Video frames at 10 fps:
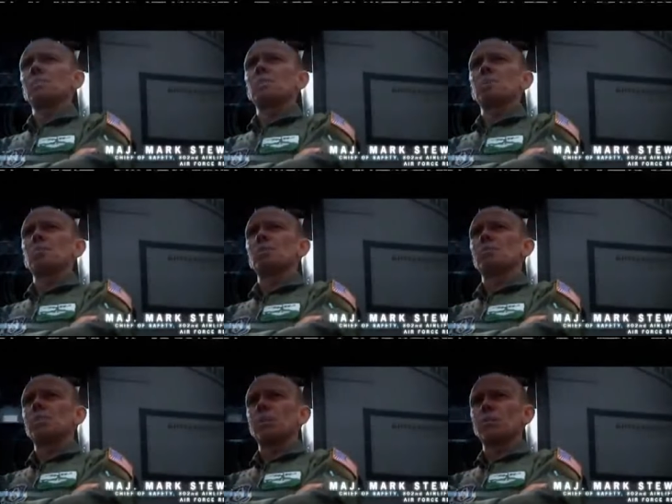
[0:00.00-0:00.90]
to be a
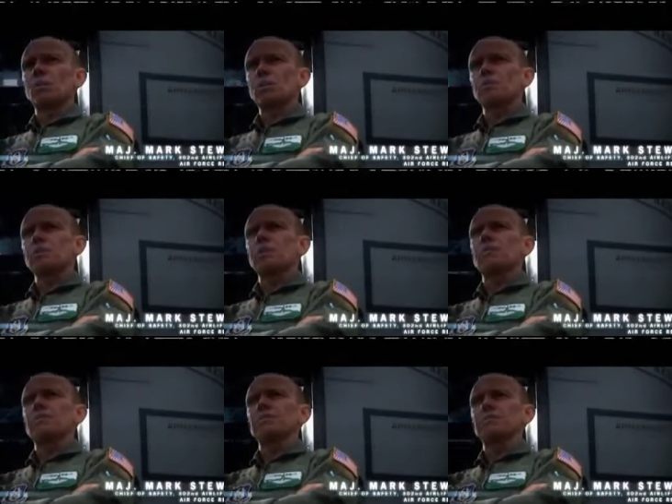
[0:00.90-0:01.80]
member of the Air Force
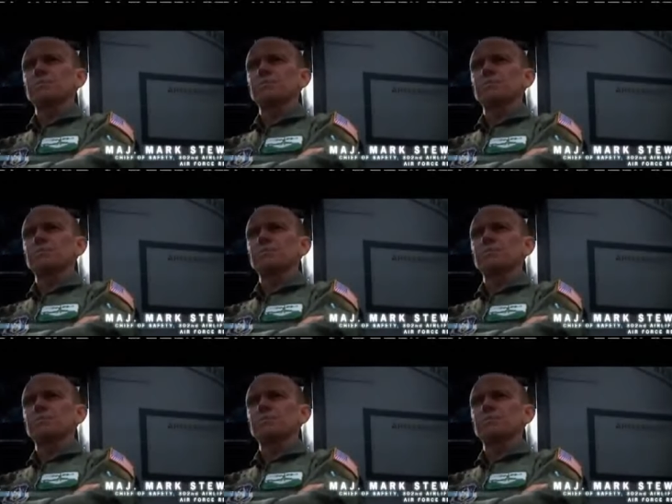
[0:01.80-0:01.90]
Reserve.